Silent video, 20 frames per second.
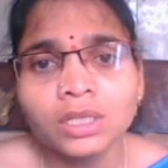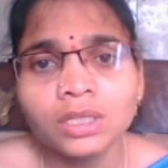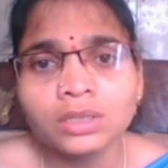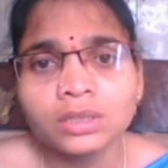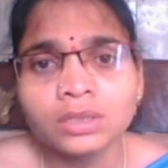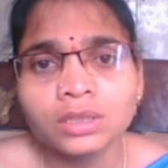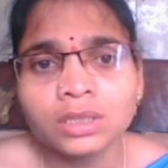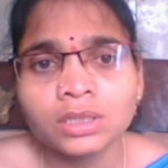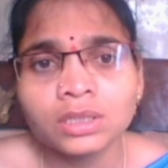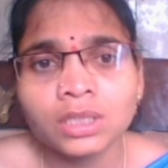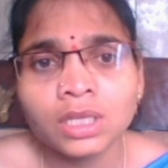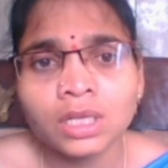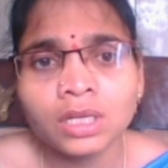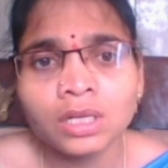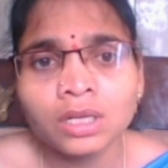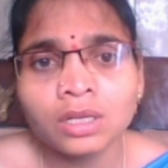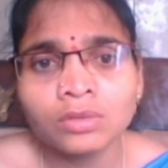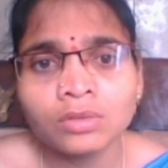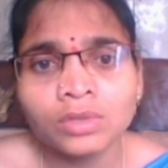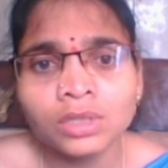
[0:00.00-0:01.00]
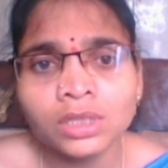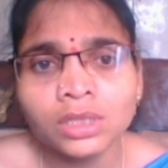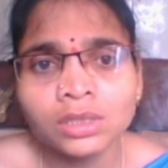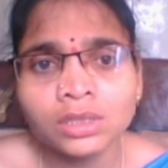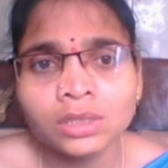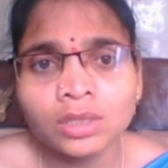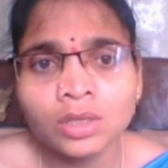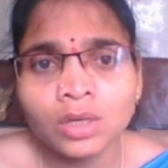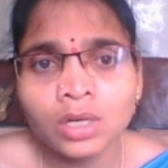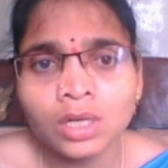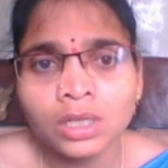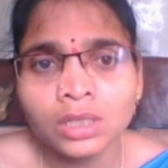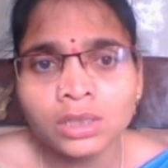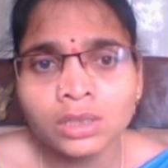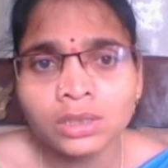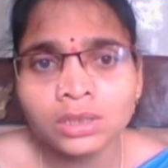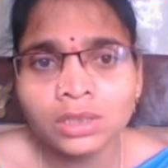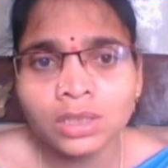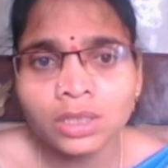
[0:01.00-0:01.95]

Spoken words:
So these are all are what are longs